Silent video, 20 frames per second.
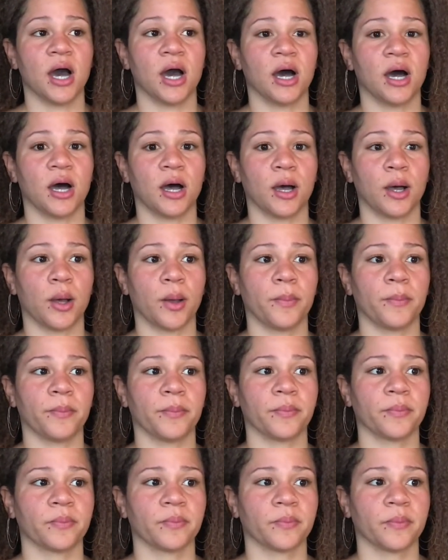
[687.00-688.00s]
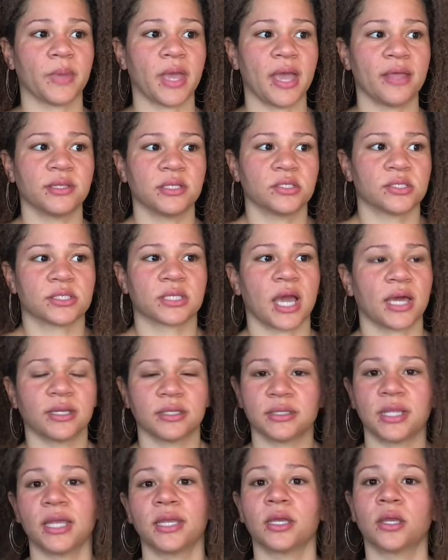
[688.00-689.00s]
And then just kind
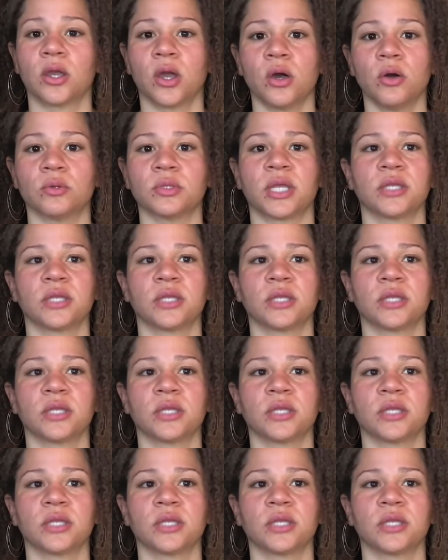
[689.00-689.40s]
of let it go.